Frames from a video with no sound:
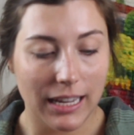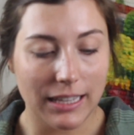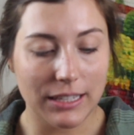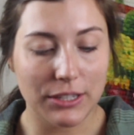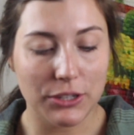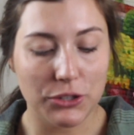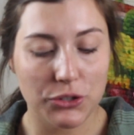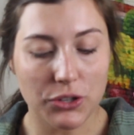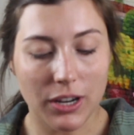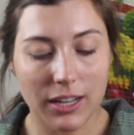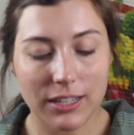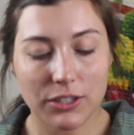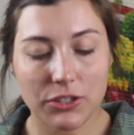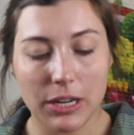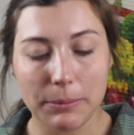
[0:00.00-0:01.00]
This is
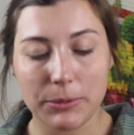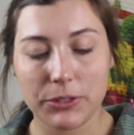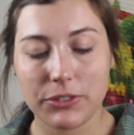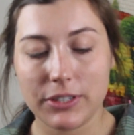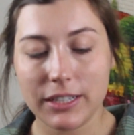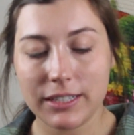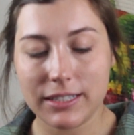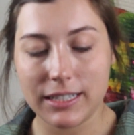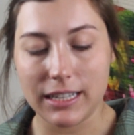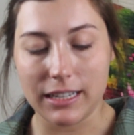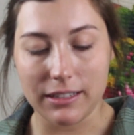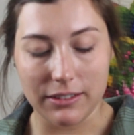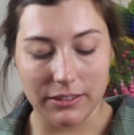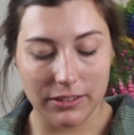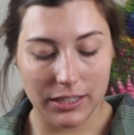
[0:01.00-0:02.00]
John chapter
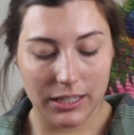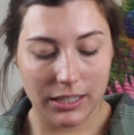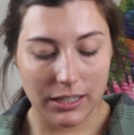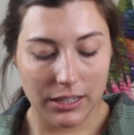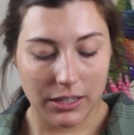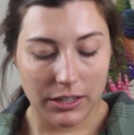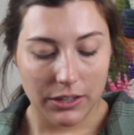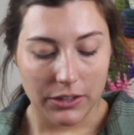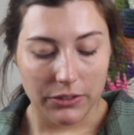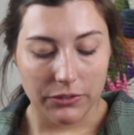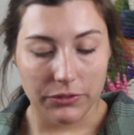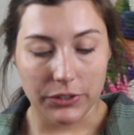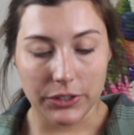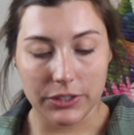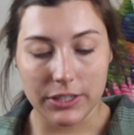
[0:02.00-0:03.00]

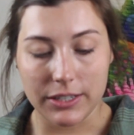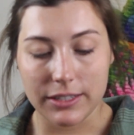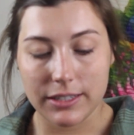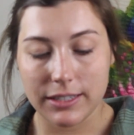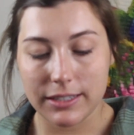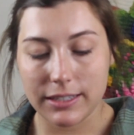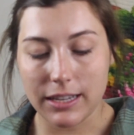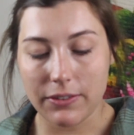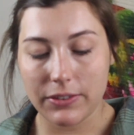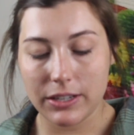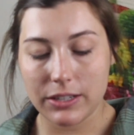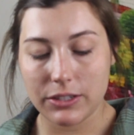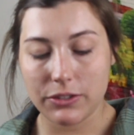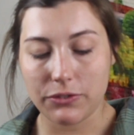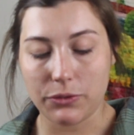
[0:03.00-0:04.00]
16, verses
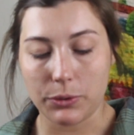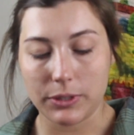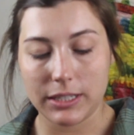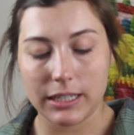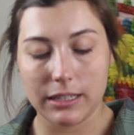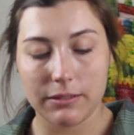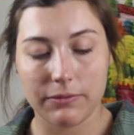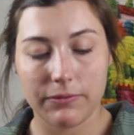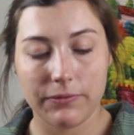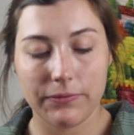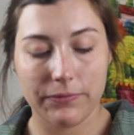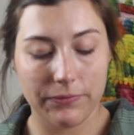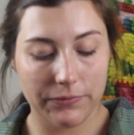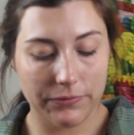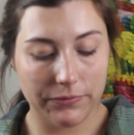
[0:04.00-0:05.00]
7 to 14.
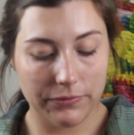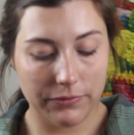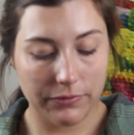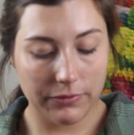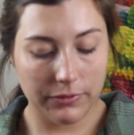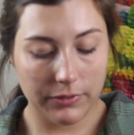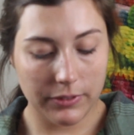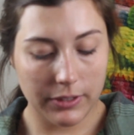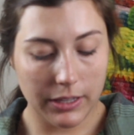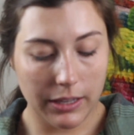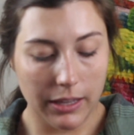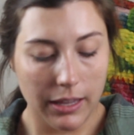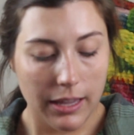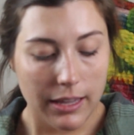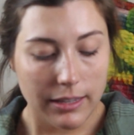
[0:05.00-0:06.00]

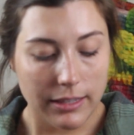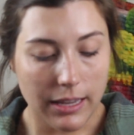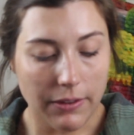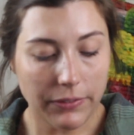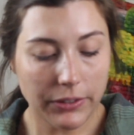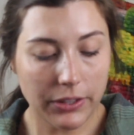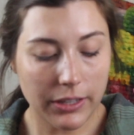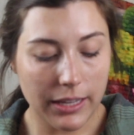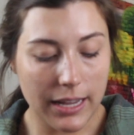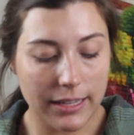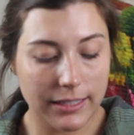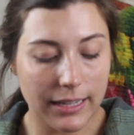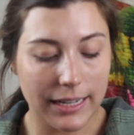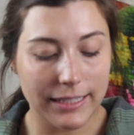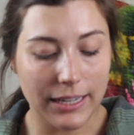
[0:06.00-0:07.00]

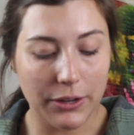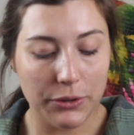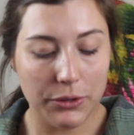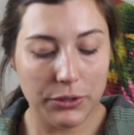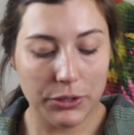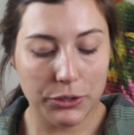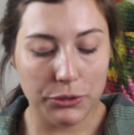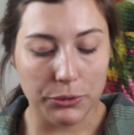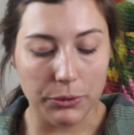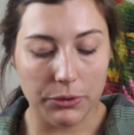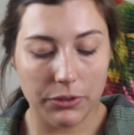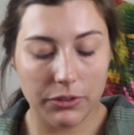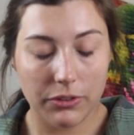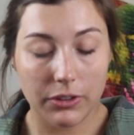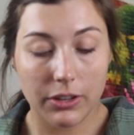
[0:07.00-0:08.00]
Nevertheless, I tell you the
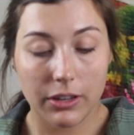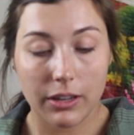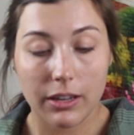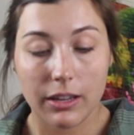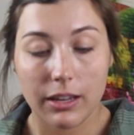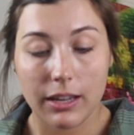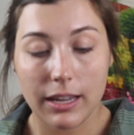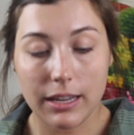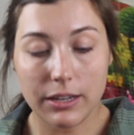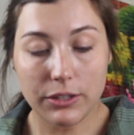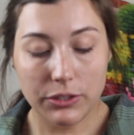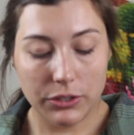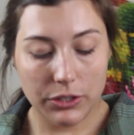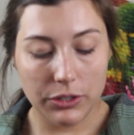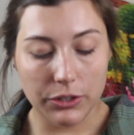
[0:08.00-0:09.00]
truth. It
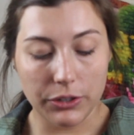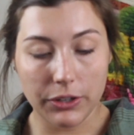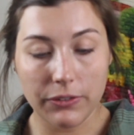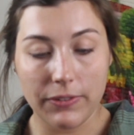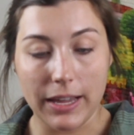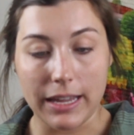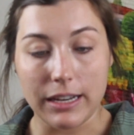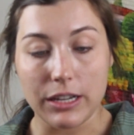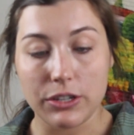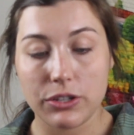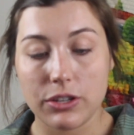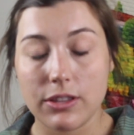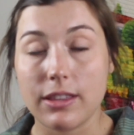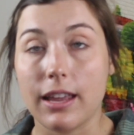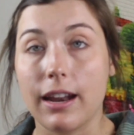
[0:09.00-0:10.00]
is to your
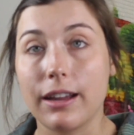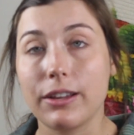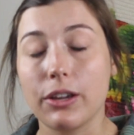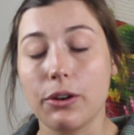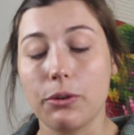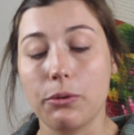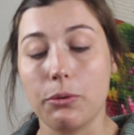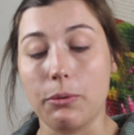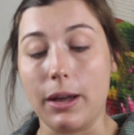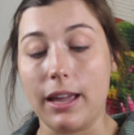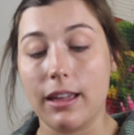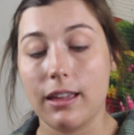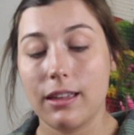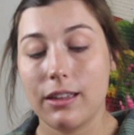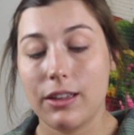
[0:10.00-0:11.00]
advantage that I go
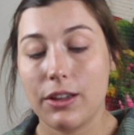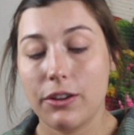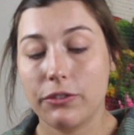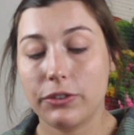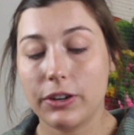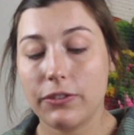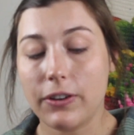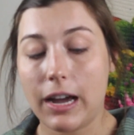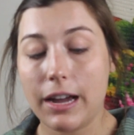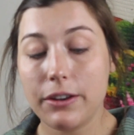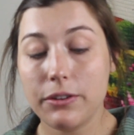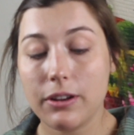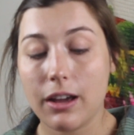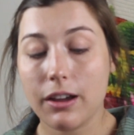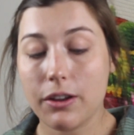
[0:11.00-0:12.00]
away. For if I
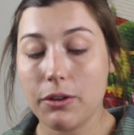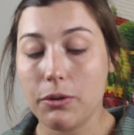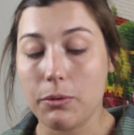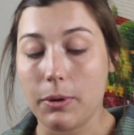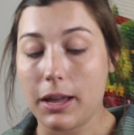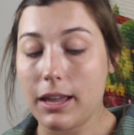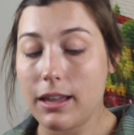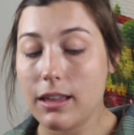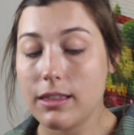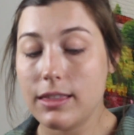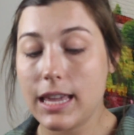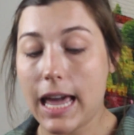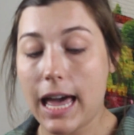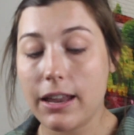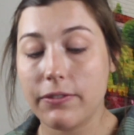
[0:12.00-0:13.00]
do not go away,
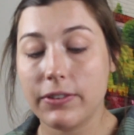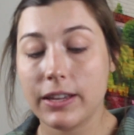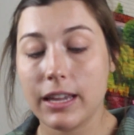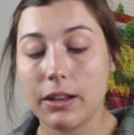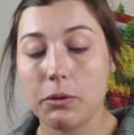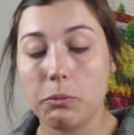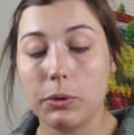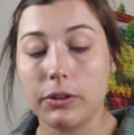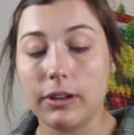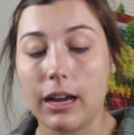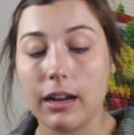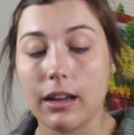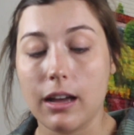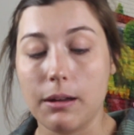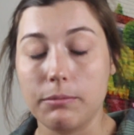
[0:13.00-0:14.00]
the advocate will
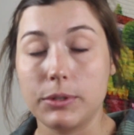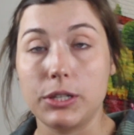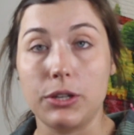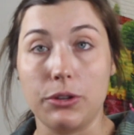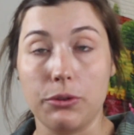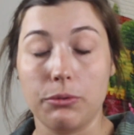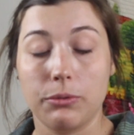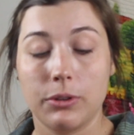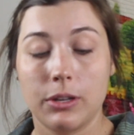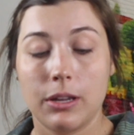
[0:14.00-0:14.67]
not come to you.